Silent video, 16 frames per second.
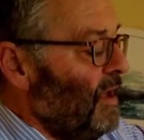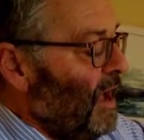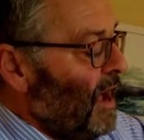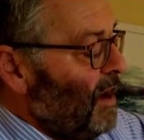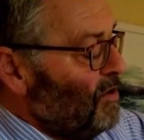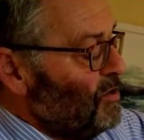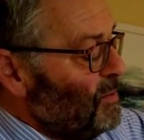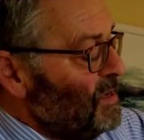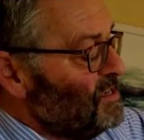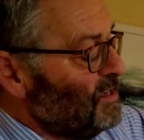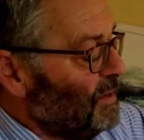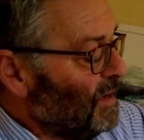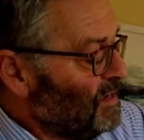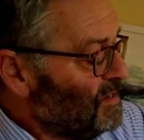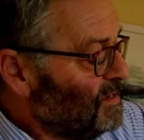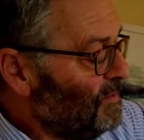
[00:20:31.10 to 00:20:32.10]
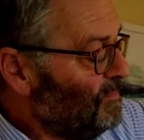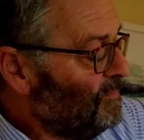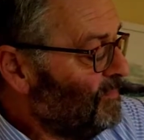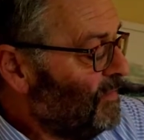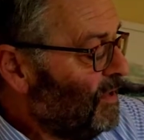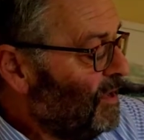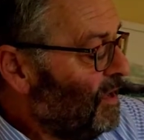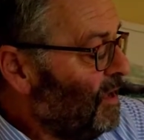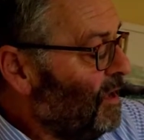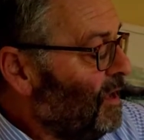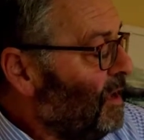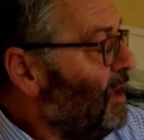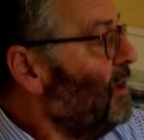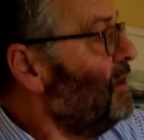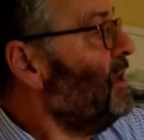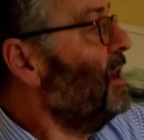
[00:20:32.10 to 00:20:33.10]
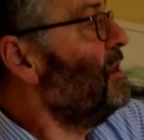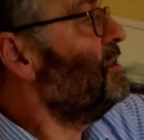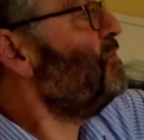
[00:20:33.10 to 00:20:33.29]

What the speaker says: how do we do it? Okay,